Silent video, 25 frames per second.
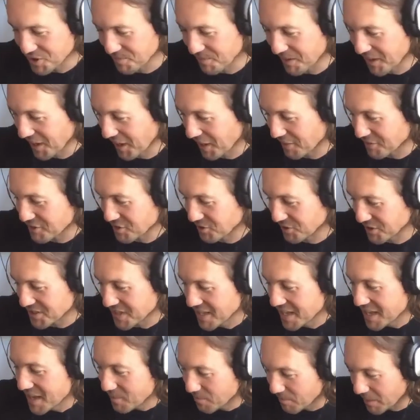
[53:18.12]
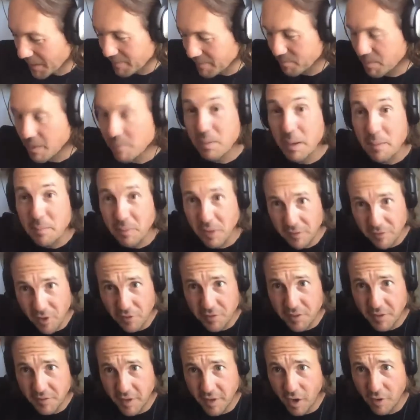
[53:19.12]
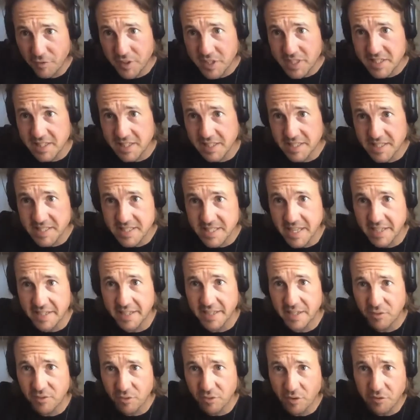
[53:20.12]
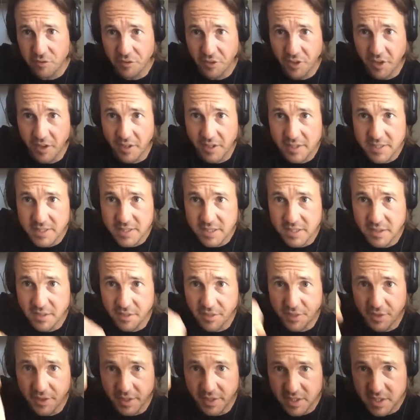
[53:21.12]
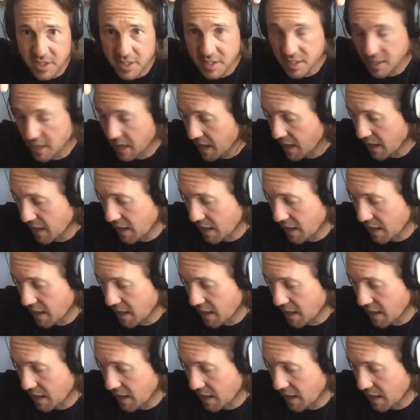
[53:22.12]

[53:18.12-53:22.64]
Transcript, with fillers: are awesome. I love saunas, but but people have obviously said in reverse that